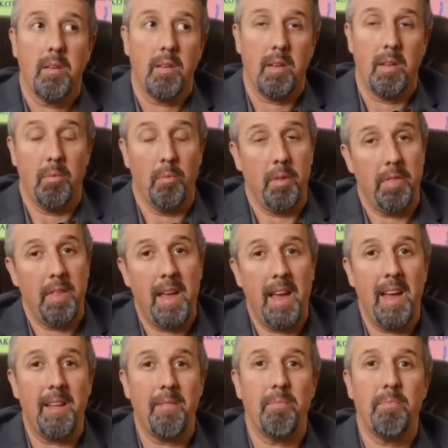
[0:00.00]
And with
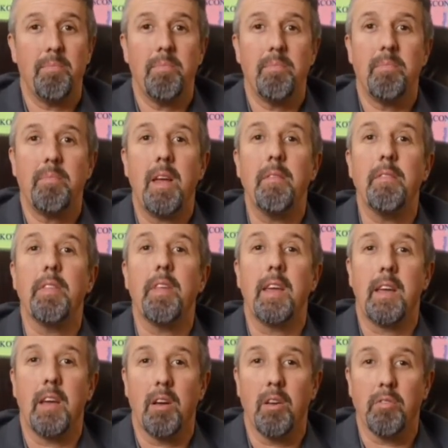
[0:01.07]
that,
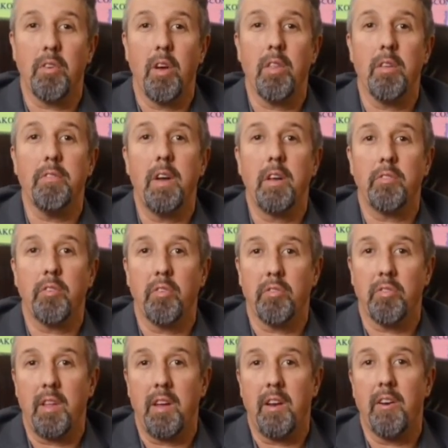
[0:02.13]
everything else, all the
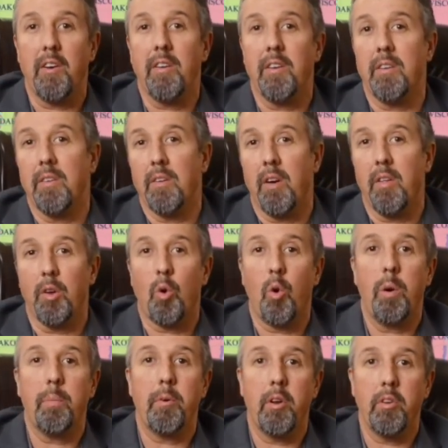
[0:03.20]
vessels there and all the
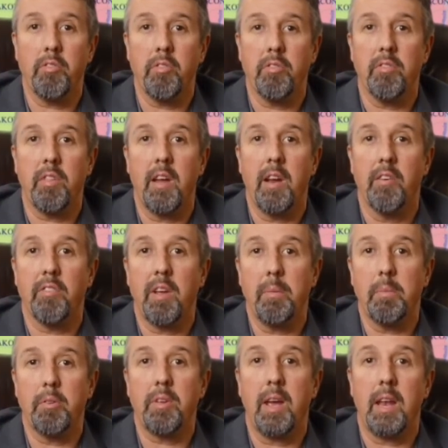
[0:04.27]
corporations there
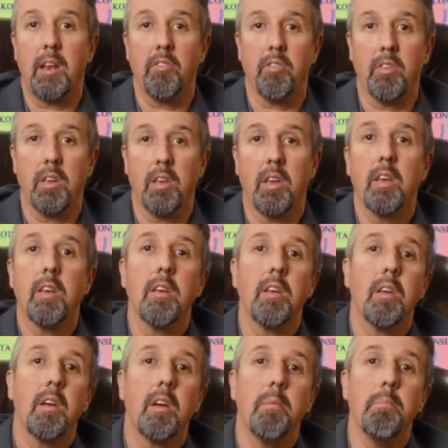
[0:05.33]
simultaneously
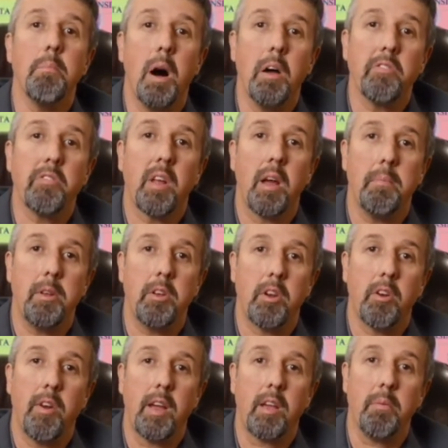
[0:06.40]
must come into
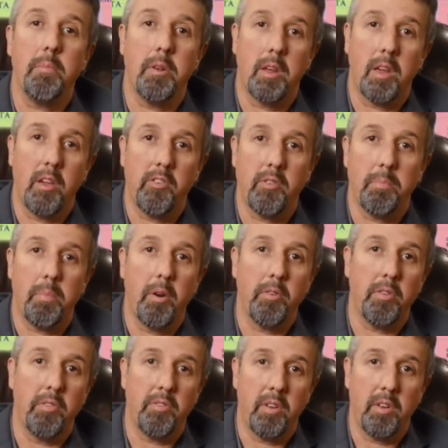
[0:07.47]
correct communication,
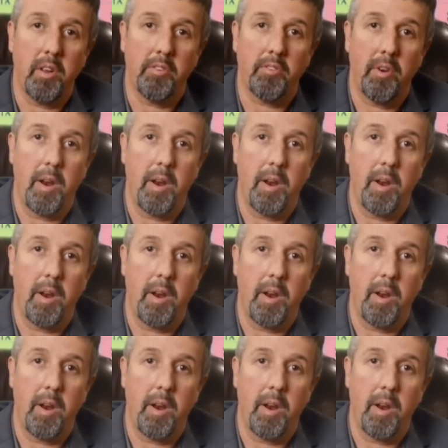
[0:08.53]
parses, index,